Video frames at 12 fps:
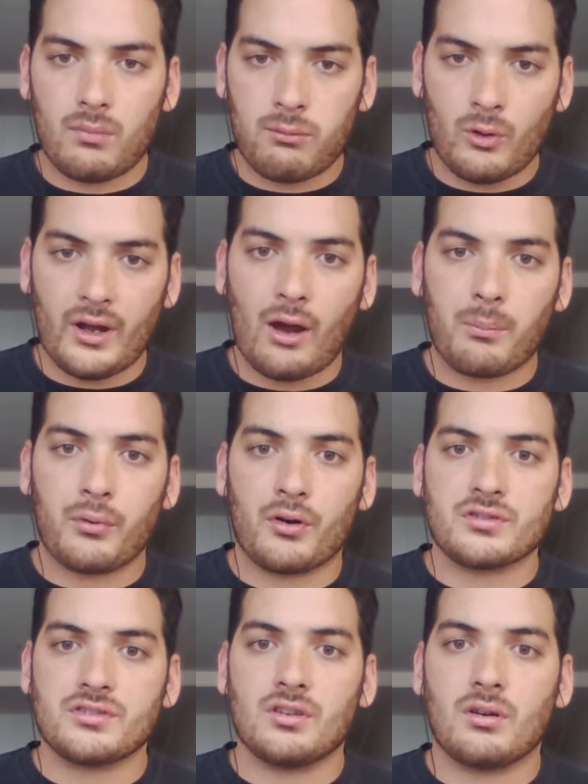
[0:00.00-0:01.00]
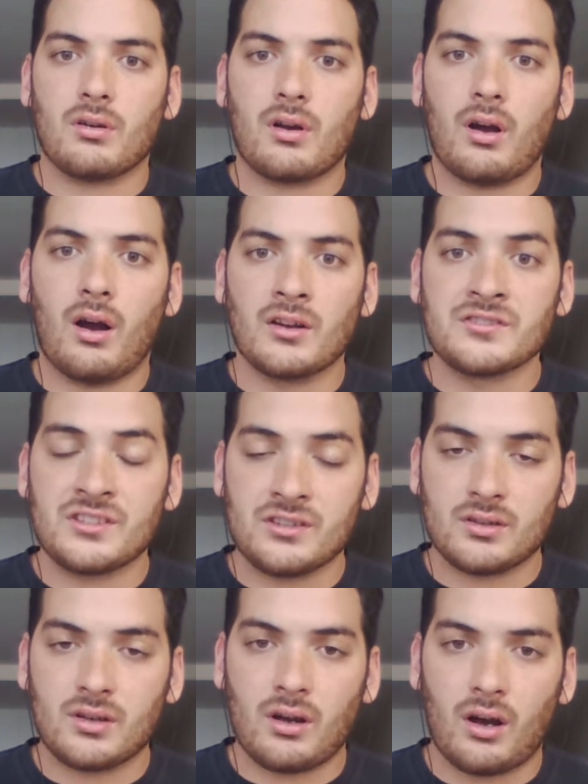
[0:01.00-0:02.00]
what our personal
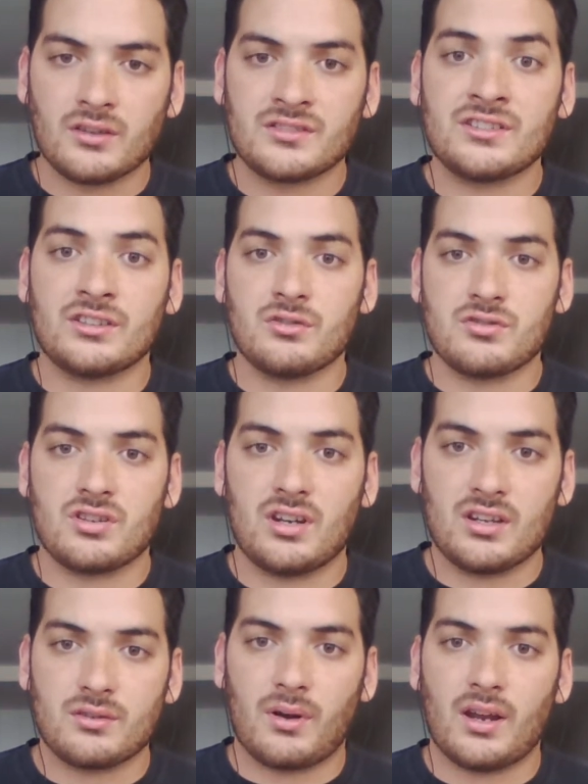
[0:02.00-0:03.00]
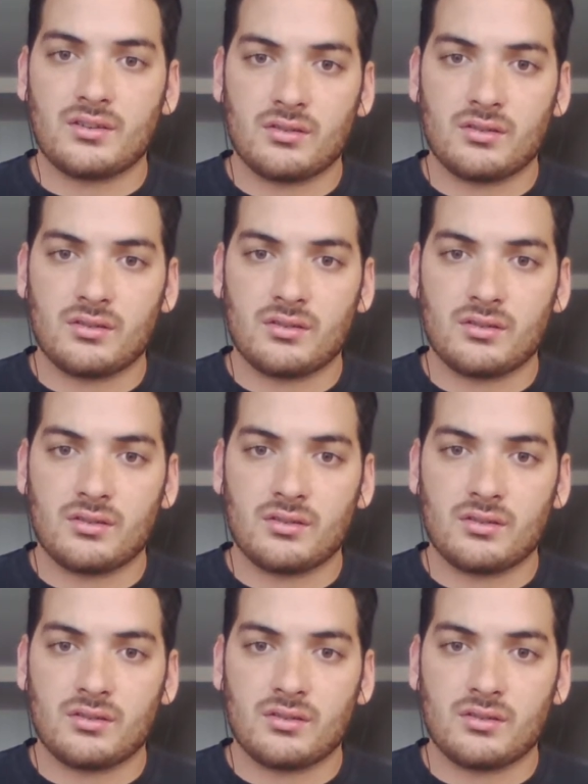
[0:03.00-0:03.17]
constitution is, right?